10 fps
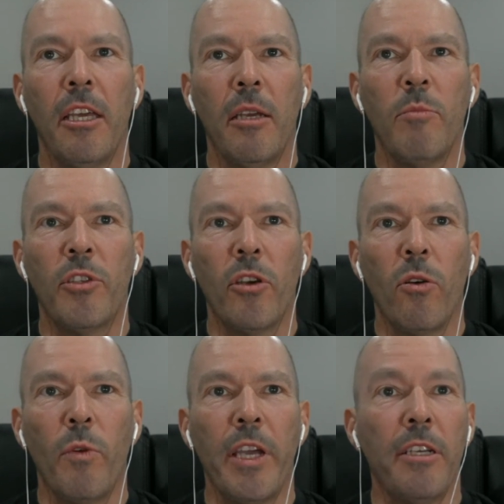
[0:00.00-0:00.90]
So
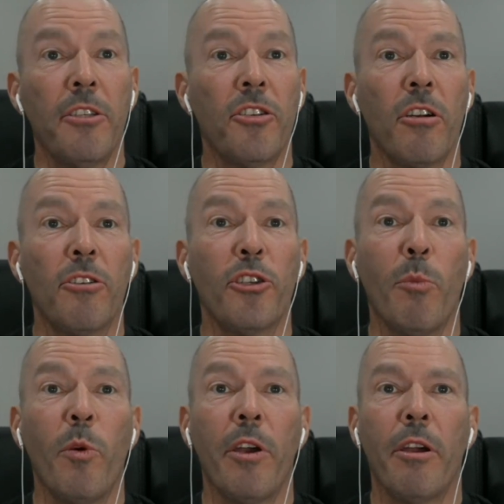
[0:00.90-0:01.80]
we had to start
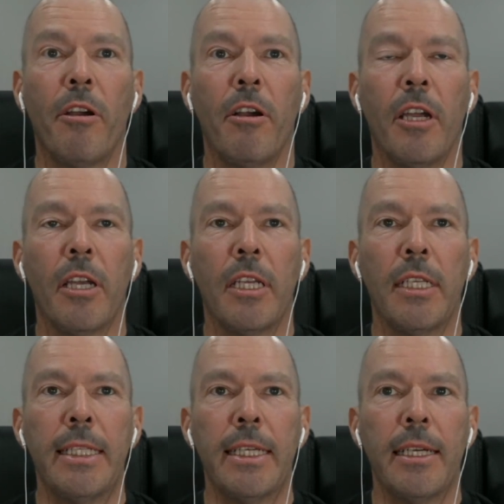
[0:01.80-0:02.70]
somewhere,
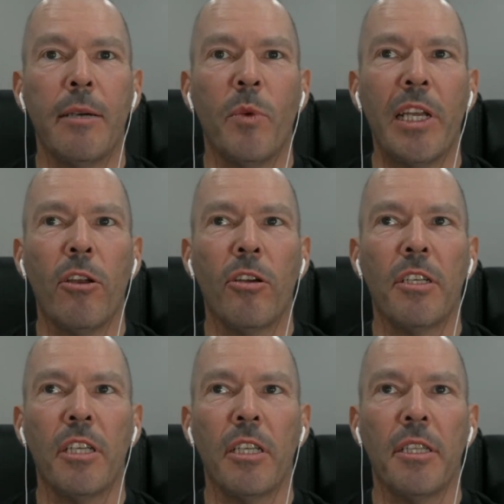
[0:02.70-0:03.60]
and we looked
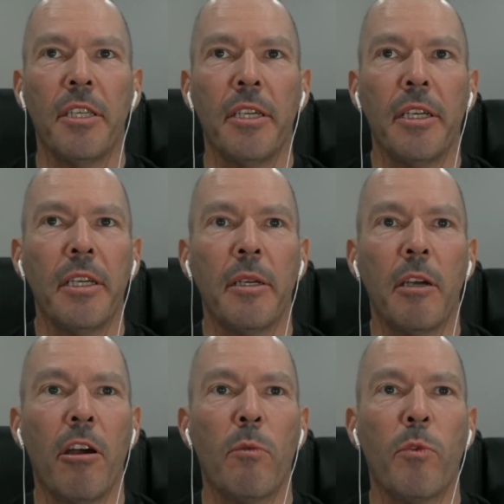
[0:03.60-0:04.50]
at the
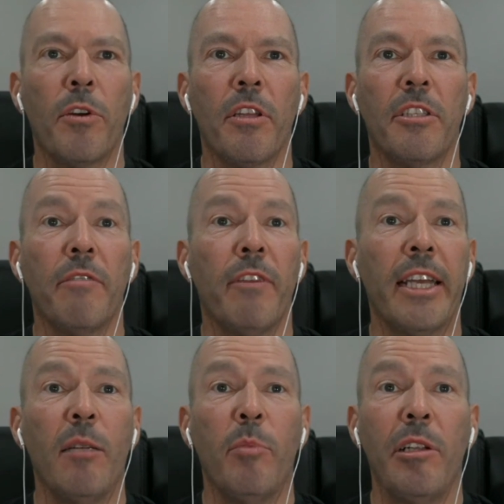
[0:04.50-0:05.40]
hardware that's
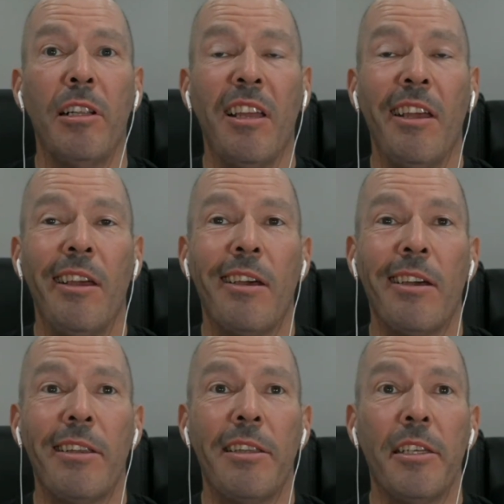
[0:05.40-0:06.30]
available,
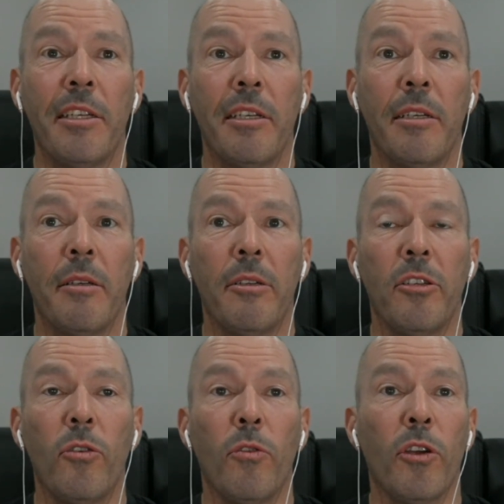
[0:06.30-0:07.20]
and the
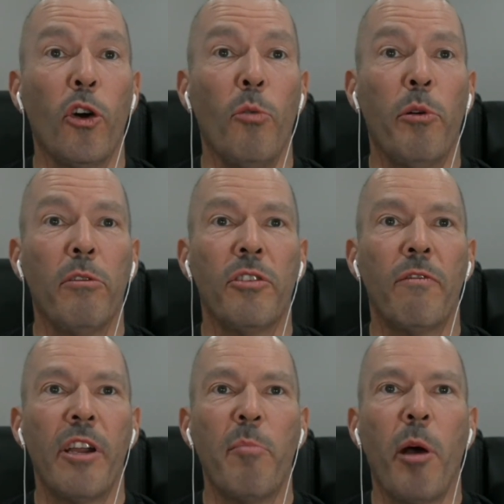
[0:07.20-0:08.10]
GoPros are
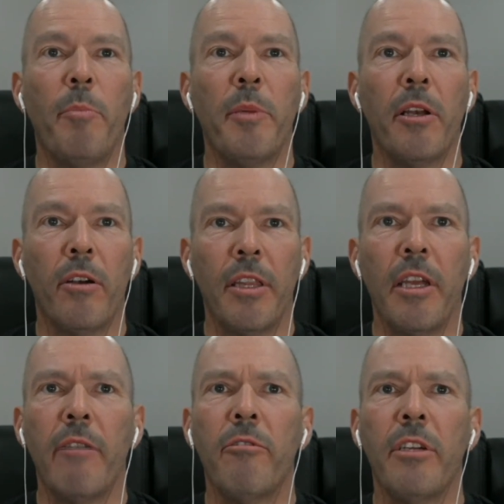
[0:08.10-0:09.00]
very popular, and they
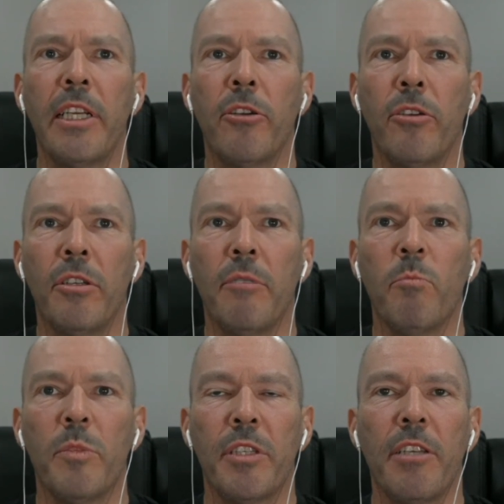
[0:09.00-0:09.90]
have really good
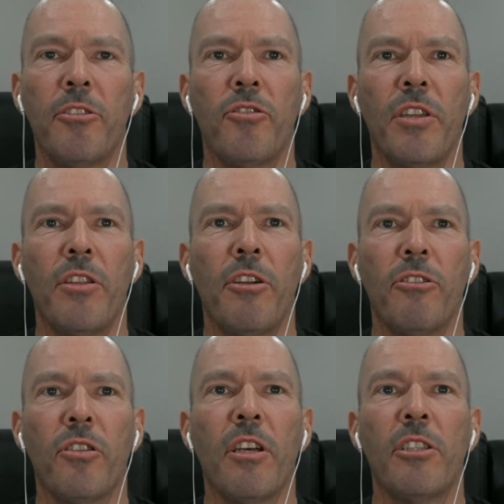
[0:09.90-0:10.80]
sensors in there.
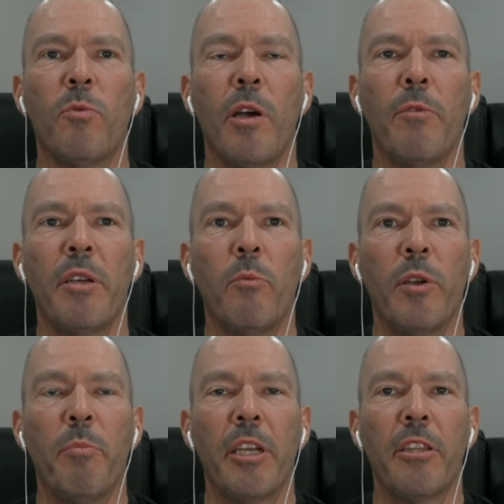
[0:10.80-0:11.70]
So that's why we
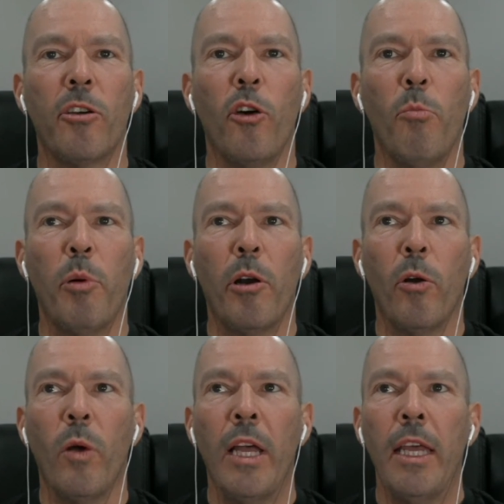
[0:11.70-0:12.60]
picked the
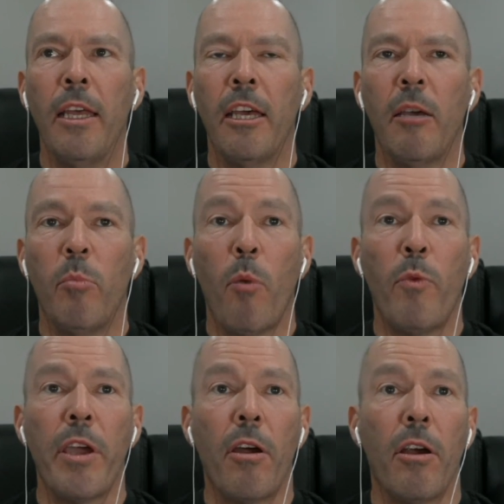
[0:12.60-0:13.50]
GoPro. But
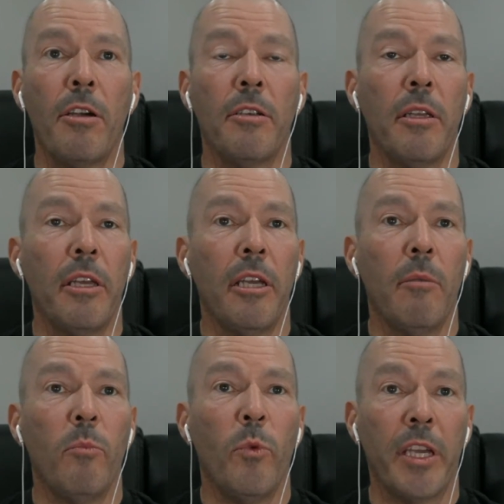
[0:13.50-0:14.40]

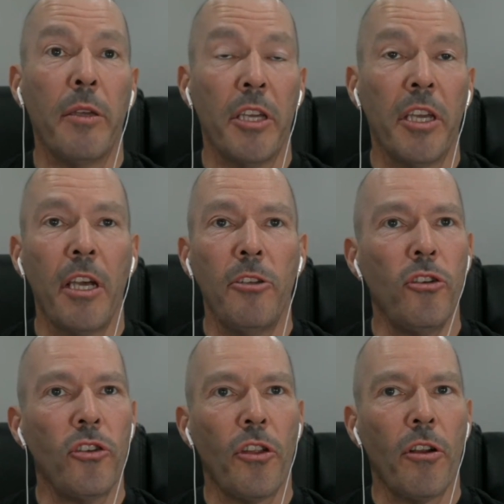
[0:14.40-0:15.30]
you can
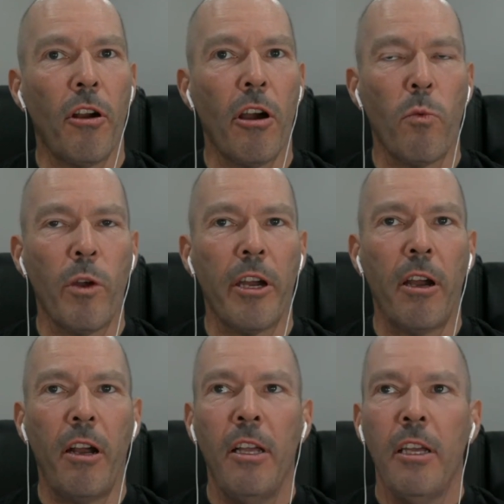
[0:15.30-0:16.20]
use other
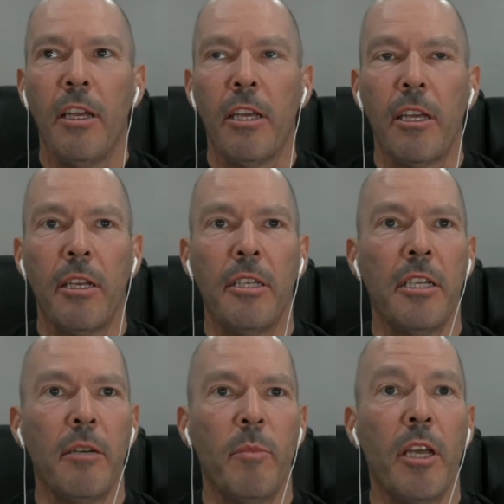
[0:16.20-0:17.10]
hardware, and
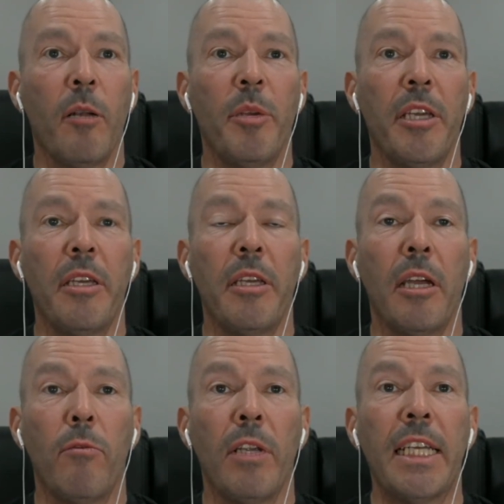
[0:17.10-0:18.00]
that'll be
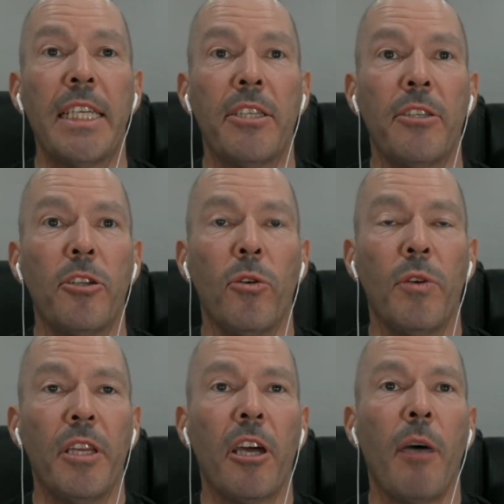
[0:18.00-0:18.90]
released, in
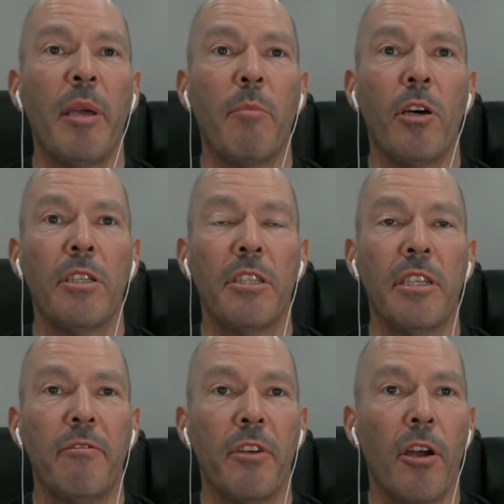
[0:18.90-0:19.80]
the coming months,
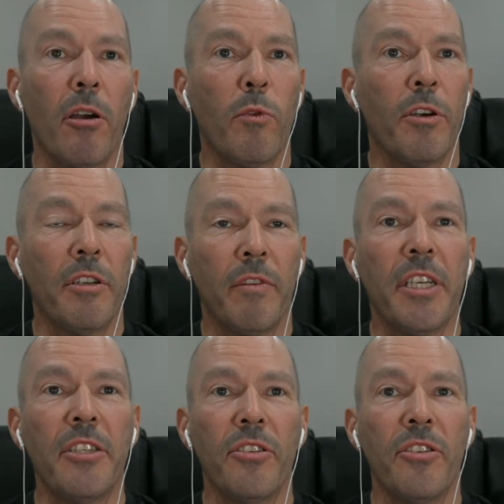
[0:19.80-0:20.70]
different hardware
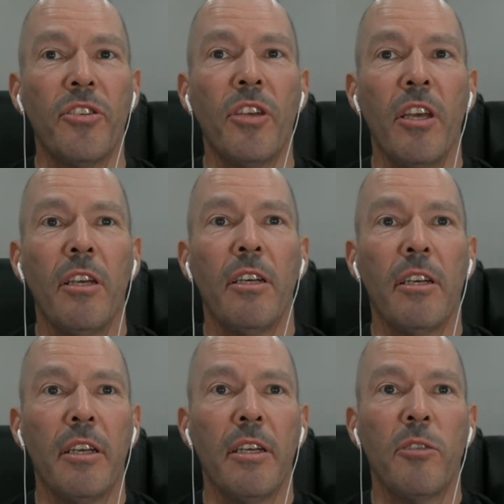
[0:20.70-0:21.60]
devices
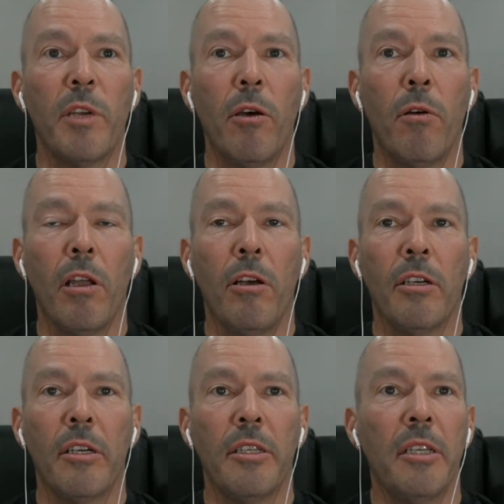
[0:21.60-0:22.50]
as we go
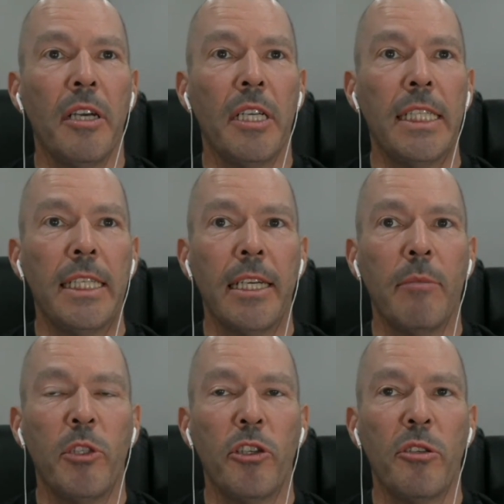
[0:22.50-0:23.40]
along,
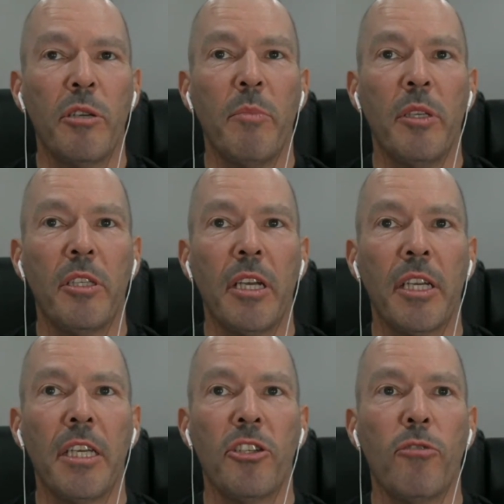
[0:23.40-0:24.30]
and just I
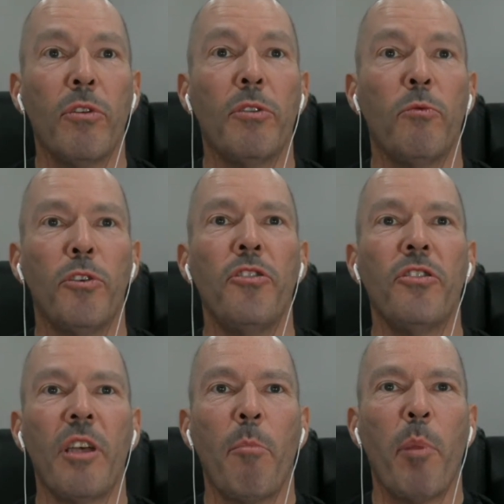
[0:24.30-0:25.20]
guess to reduce
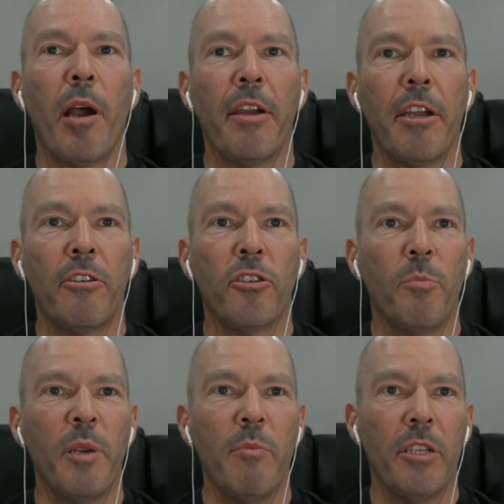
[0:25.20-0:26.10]
that barrier so
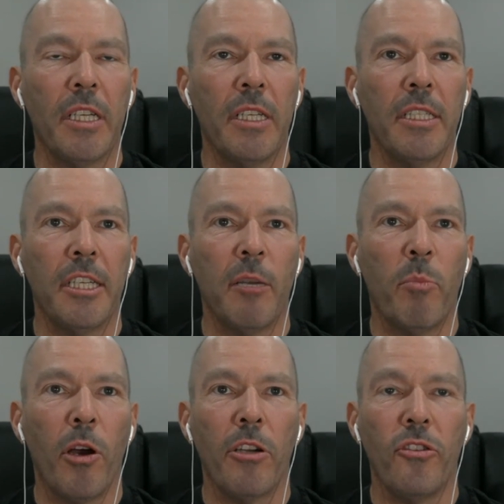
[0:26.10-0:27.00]
people can take
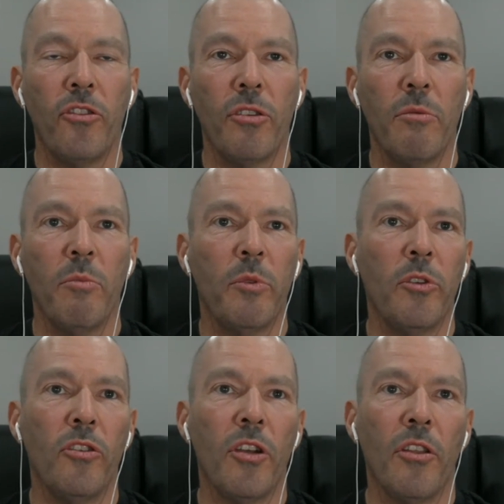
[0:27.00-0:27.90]
part using
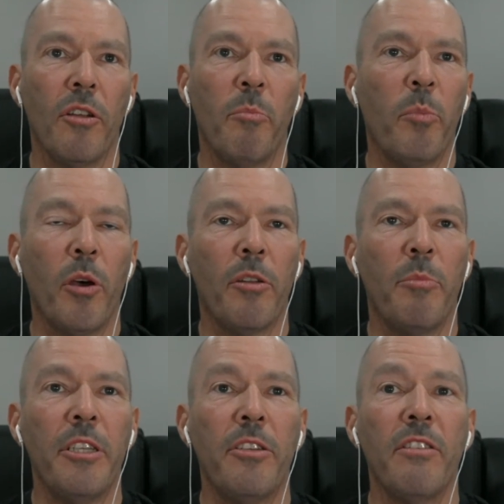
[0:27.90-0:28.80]
other
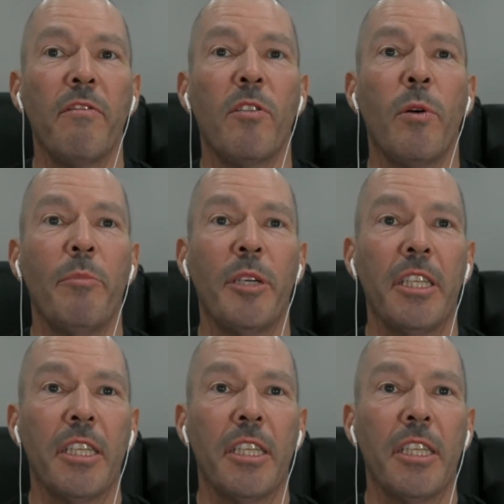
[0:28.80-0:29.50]
pieces of equipment.